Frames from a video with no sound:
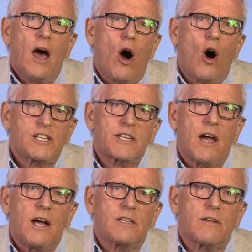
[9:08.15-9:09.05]

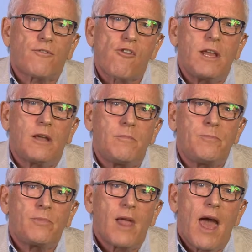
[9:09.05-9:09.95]
hostile to
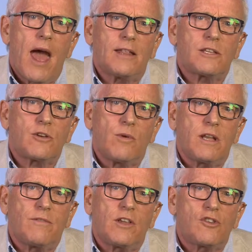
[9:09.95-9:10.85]
freedom and to
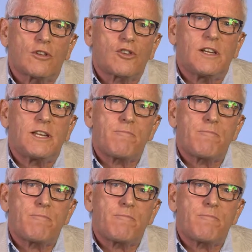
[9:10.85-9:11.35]
individual choice.